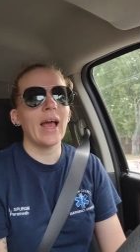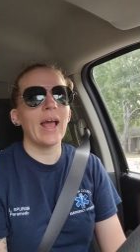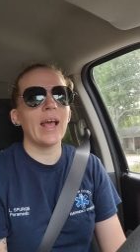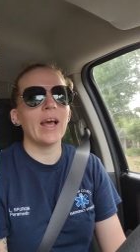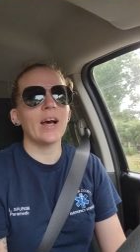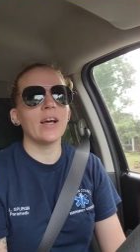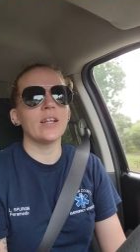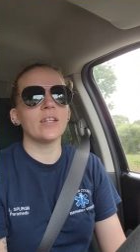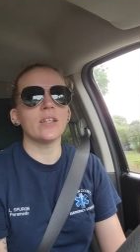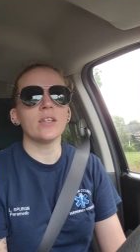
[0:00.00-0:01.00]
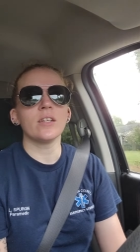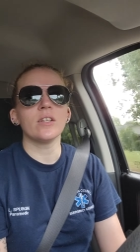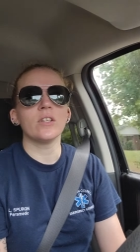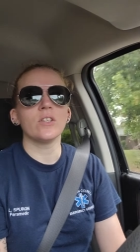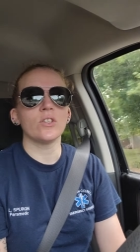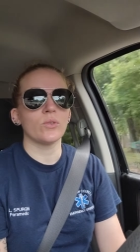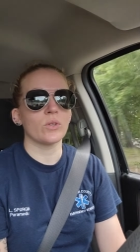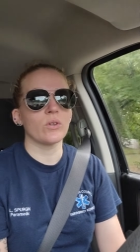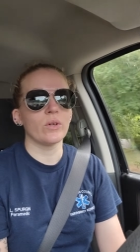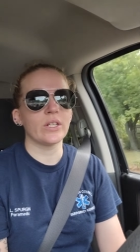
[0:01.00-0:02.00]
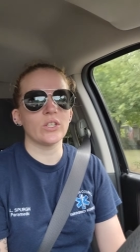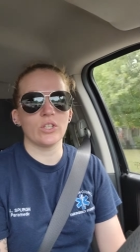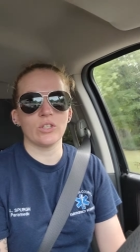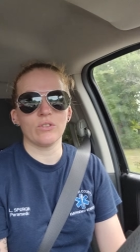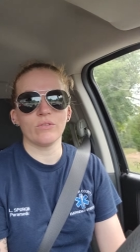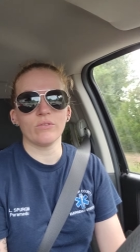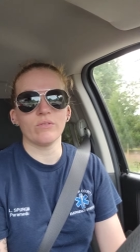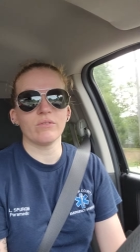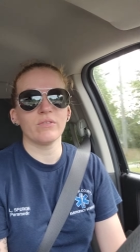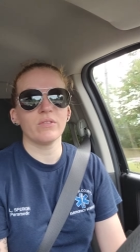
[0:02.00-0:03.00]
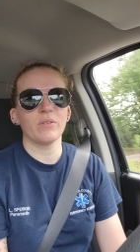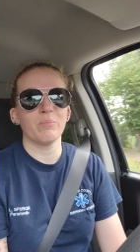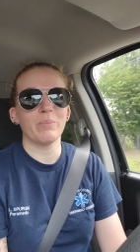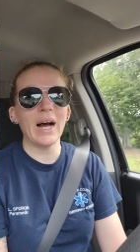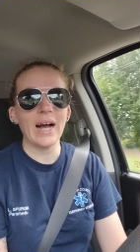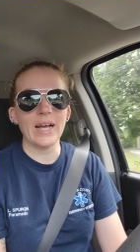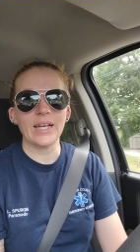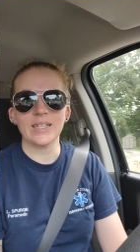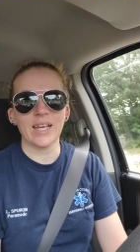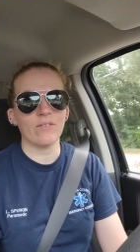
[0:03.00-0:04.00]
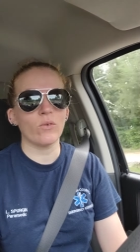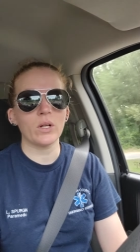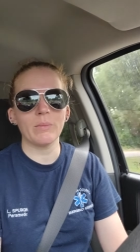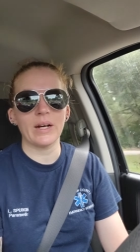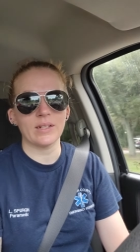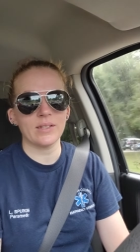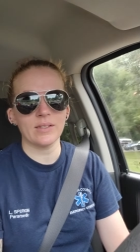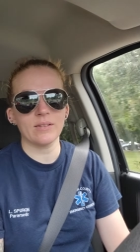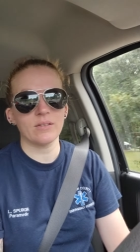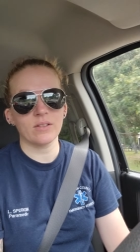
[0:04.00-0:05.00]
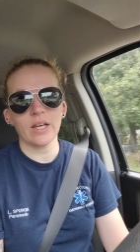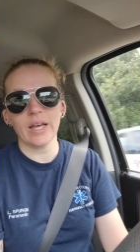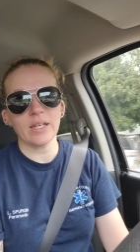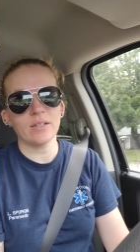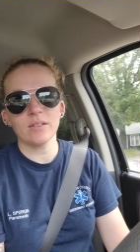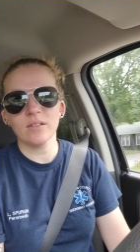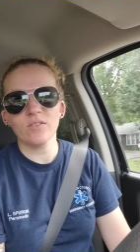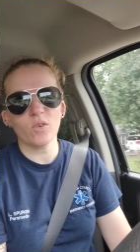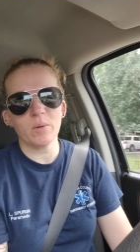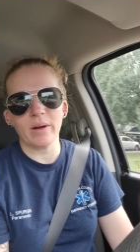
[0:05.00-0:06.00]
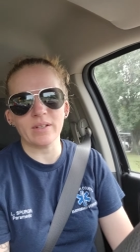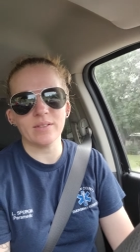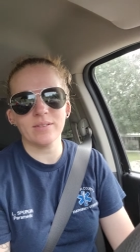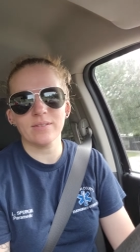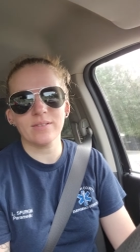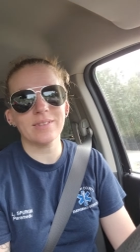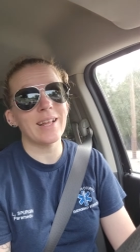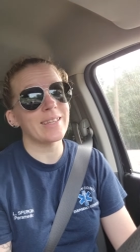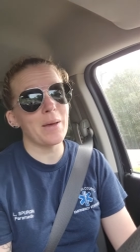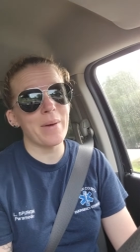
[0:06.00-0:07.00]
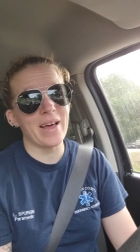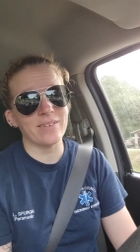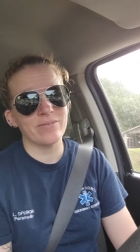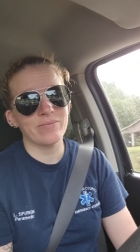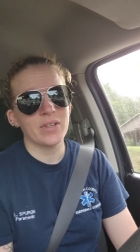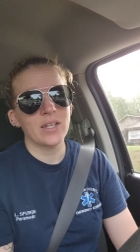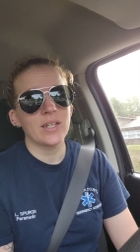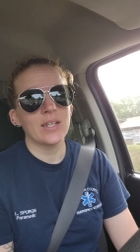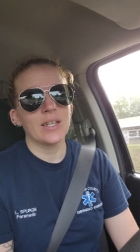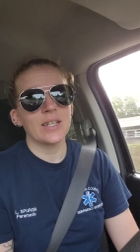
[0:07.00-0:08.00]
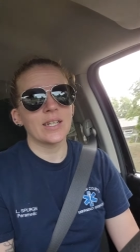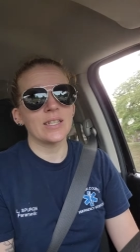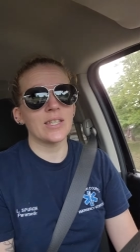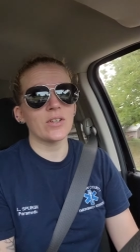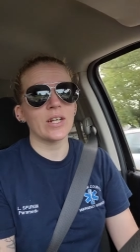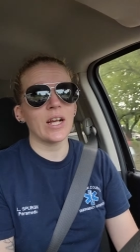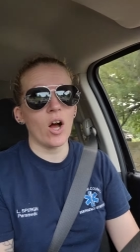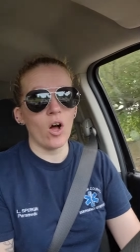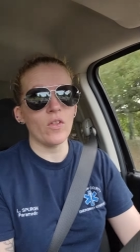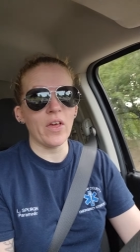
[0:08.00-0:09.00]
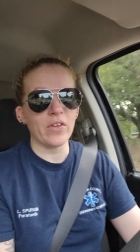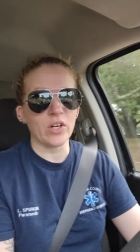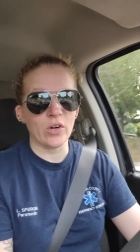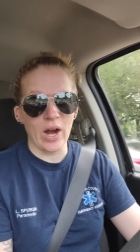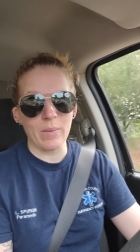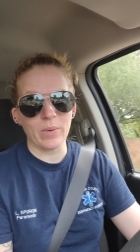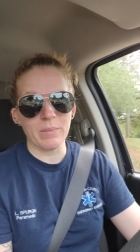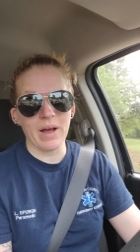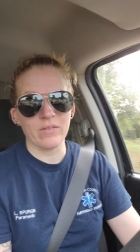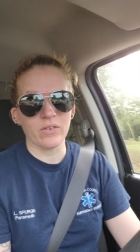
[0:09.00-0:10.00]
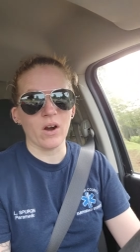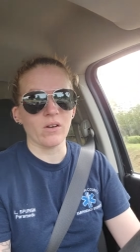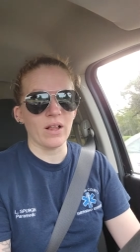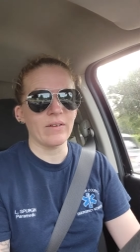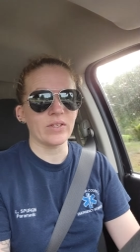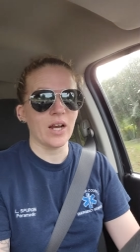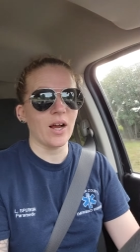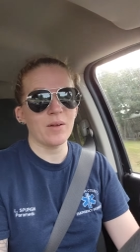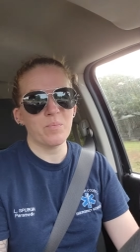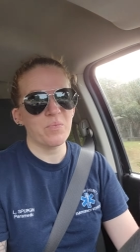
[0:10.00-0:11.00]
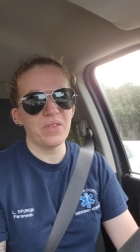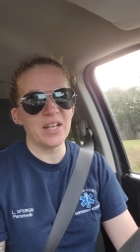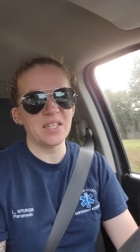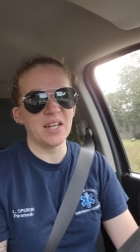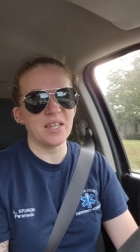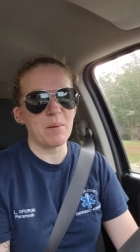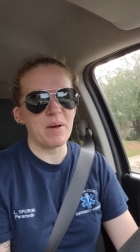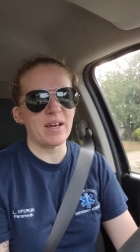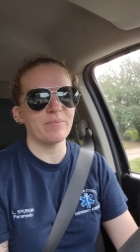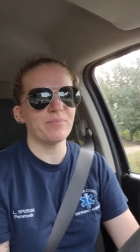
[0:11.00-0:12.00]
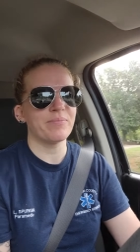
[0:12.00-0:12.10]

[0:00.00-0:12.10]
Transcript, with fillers: And you're going to buy, it's like 40 bucks, okay? It's 40 bucks. It's not that bad. Considering all the other crap we buy for our livestock, that's not that bad.